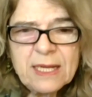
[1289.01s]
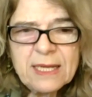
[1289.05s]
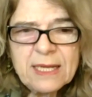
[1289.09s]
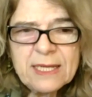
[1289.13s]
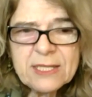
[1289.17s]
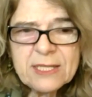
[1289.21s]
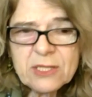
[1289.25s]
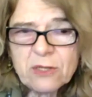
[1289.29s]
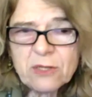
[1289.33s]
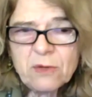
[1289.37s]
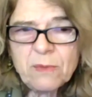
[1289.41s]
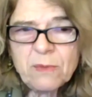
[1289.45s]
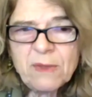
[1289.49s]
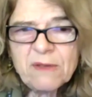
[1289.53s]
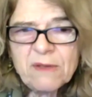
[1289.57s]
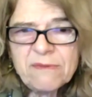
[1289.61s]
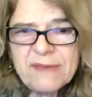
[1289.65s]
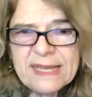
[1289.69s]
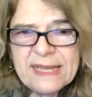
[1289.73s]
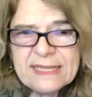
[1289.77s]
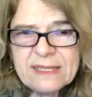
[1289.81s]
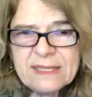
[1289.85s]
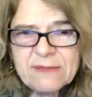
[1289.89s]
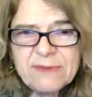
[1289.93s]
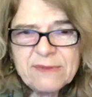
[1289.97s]
is going to be
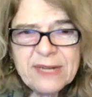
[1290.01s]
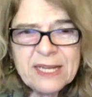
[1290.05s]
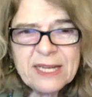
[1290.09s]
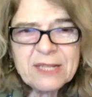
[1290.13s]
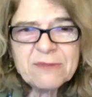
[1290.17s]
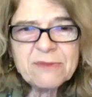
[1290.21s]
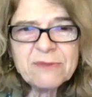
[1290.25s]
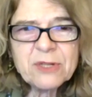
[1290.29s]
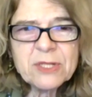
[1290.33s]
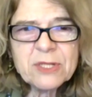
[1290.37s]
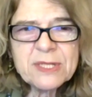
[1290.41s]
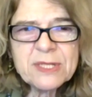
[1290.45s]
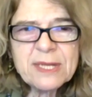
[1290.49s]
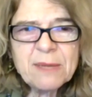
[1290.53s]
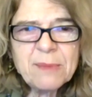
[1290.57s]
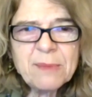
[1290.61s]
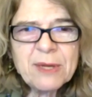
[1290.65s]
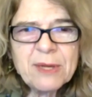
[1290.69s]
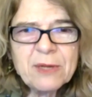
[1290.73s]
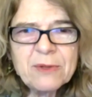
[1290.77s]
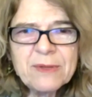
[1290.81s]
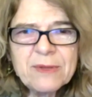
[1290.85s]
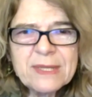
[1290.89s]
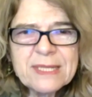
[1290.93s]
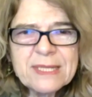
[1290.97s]
affected very adversely by
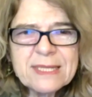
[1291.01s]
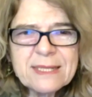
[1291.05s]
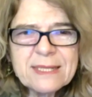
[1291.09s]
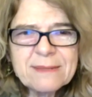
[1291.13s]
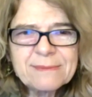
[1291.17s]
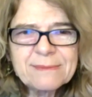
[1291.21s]
all this.